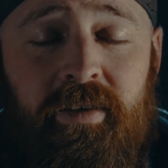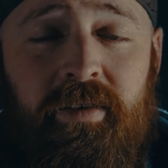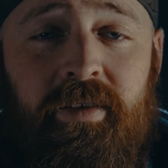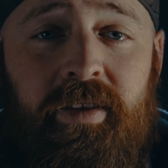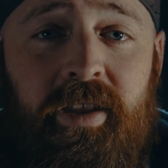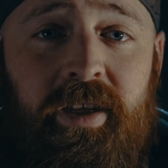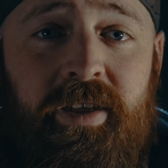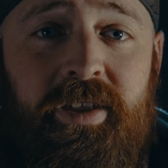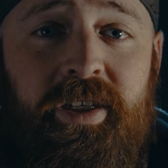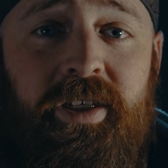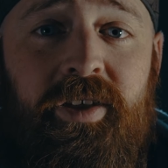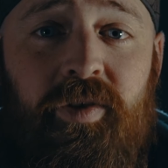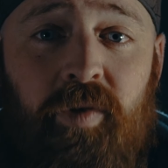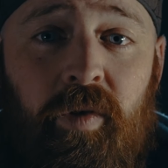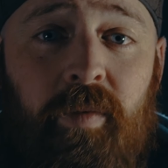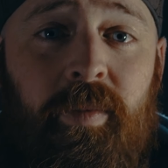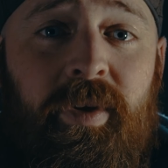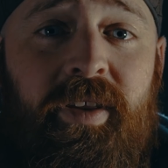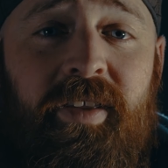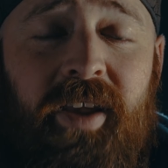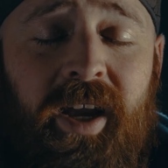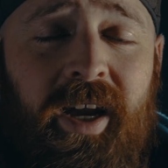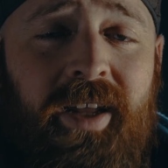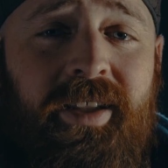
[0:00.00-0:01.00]
this is
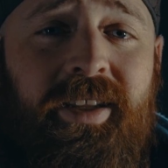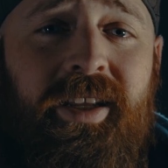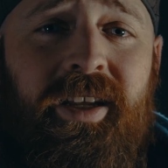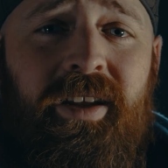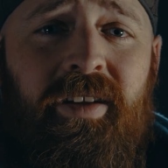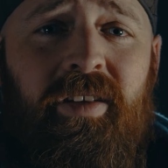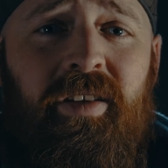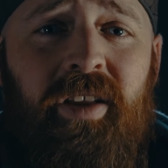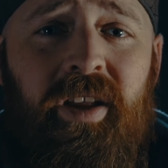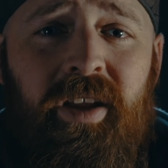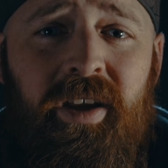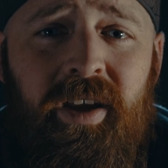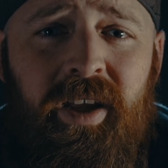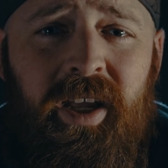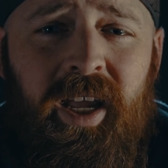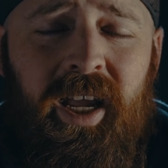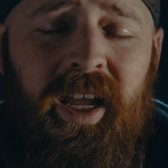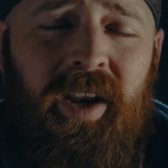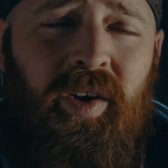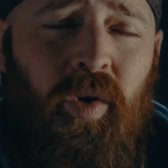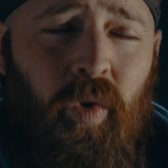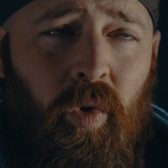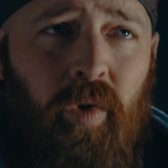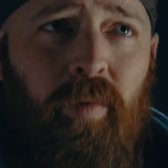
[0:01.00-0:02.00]
normally the ideal
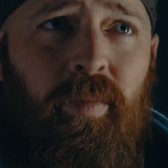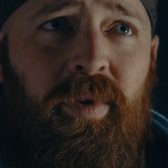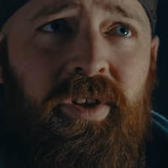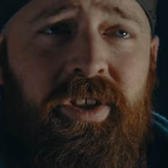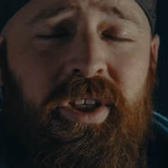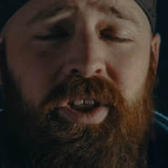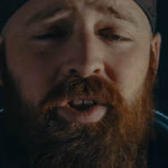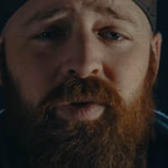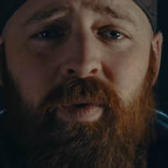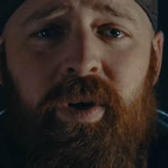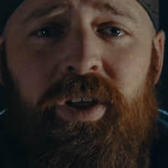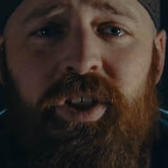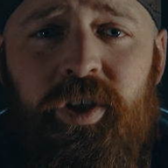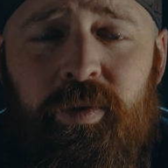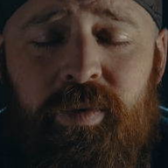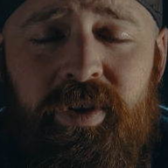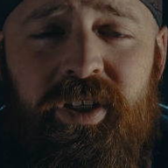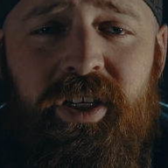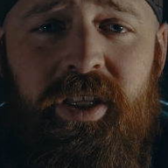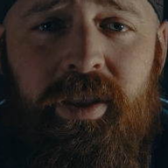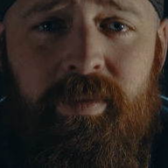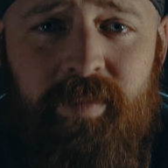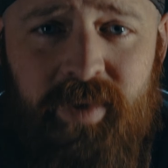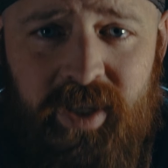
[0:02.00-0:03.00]
in normal situation you would
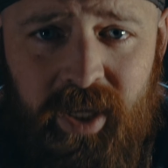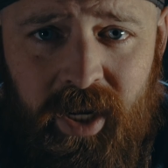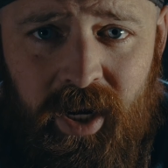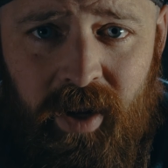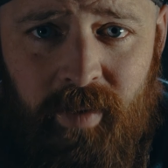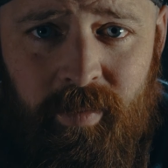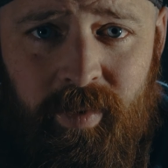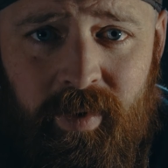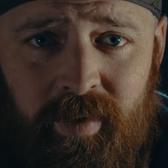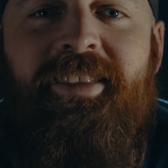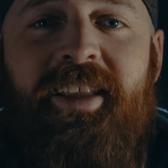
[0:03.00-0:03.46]
see them set up.